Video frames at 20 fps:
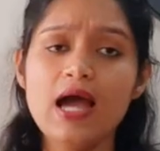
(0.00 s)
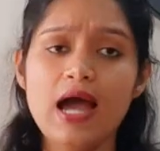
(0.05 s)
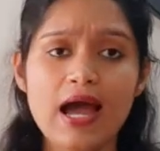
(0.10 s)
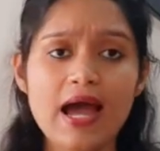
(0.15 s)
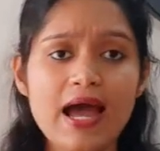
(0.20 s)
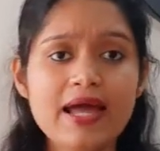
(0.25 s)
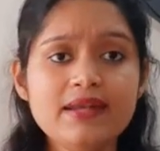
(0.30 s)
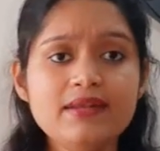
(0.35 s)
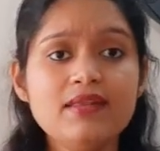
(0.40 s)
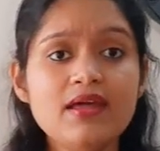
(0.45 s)

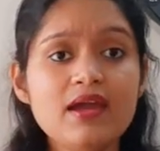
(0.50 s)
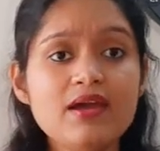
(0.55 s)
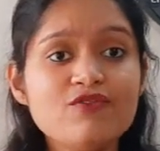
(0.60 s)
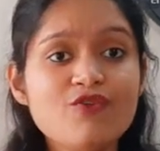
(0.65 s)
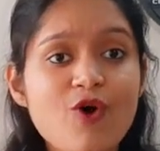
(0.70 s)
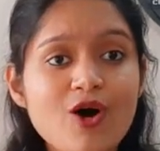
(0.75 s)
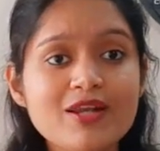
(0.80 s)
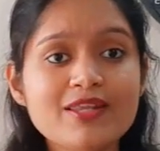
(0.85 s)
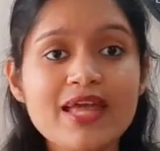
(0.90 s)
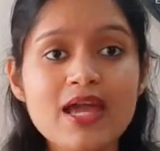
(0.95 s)
and they
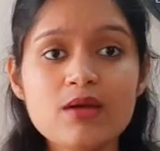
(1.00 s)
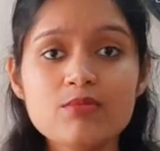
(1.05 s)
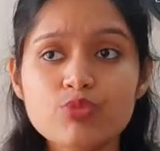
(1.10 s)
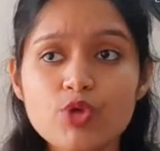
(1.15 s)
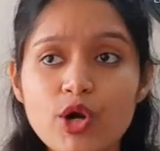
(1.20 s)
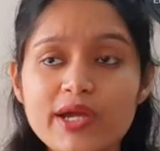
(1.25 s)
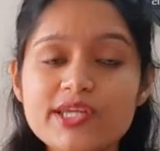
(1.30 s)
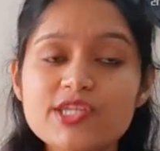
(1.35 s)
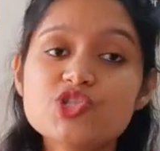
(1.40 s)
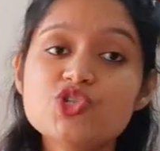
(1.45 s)
want the
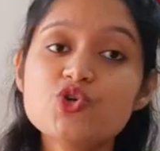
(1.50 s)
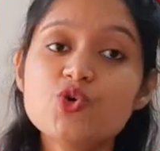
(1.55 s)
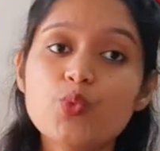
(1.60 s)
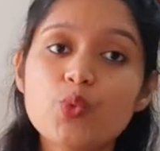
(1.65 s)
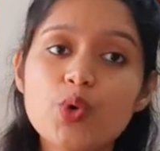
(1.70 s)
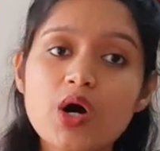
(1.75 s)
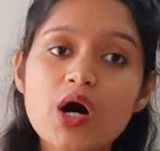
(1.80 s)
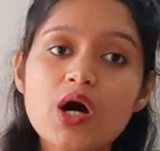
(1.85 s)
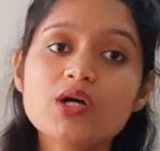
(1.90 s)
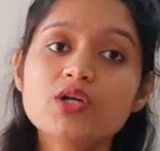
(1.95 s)
employees to
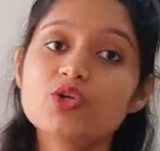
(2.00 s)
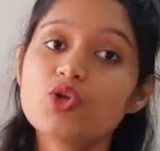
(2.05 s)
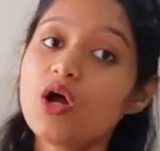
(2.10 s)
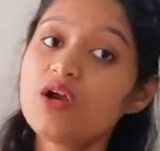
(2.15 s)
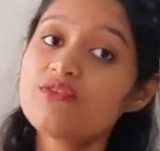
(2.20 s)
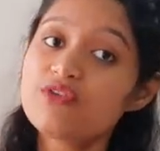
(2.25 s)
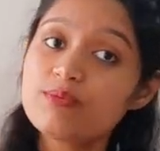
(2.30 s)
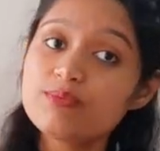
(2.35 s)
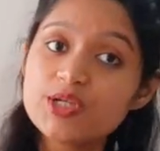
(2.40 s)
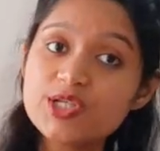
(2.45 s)
work
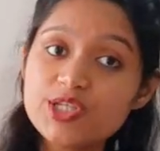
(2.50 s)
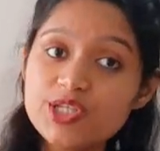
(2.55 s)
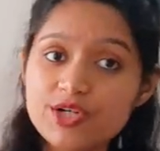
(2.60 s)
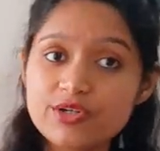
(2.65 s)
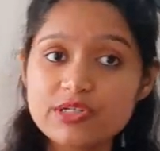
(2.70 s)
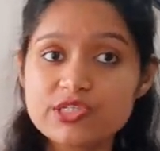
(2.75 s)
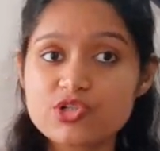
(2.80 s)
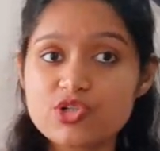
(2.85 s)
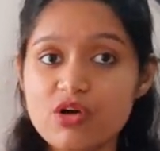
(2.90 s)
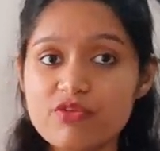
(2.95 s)
not from the
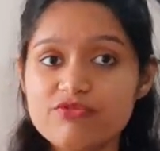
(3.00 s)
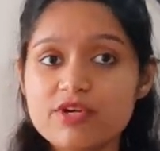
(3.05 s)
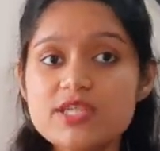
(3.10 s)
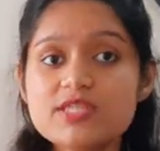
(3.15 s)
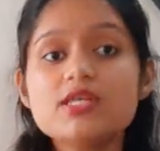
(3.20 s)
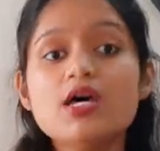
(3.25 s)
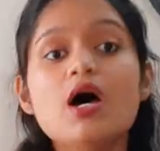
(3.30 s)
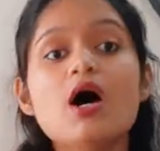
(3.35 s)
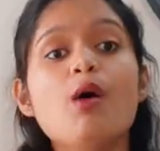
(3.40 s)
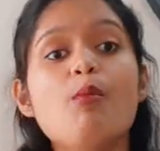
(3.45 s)
nearest
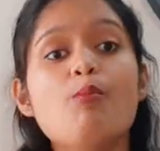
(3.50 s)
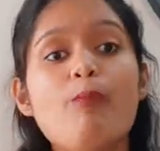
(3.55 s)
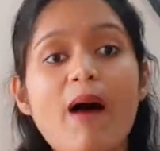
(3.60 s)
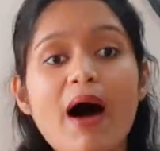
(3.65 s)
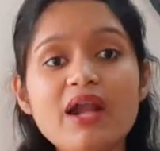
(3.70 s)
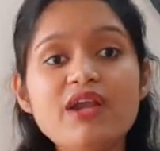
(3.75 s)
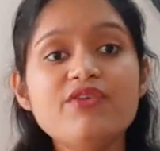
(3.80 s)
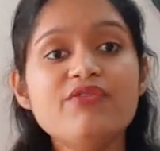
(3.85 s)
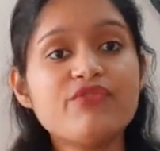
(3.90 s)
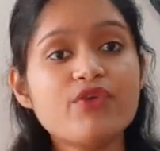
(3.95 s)
office
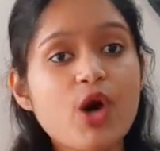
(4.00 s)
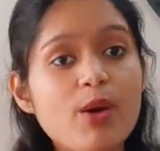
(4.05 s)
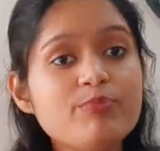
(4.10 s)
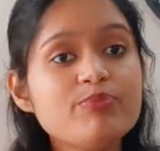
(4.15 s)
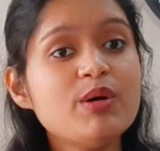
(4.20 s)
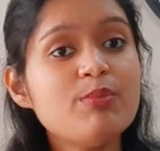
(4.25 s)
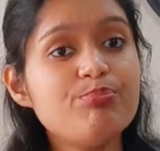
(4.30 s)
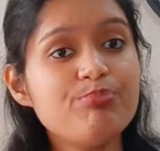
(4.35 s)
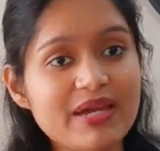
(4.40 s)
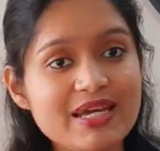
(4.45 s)
but from
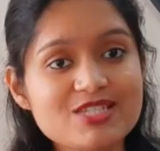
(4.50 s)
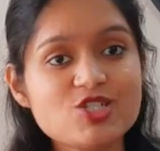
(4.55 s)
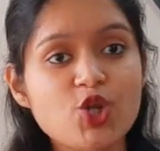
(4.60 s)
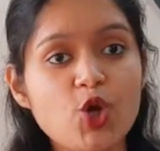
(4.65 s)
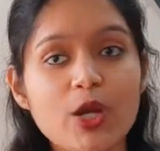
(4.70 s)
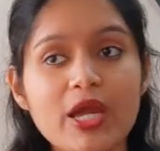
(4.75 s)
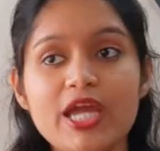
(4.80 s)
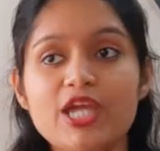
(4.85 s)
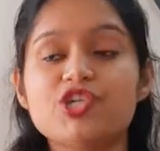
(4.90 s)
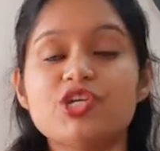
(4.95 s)
the base
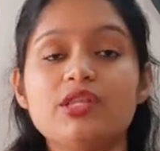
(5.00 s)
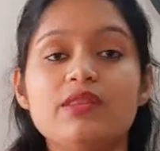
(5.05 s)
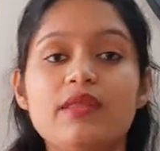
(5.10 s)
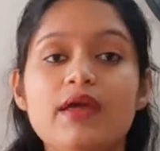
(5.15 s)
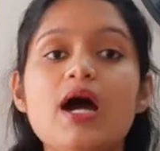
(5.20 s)
location.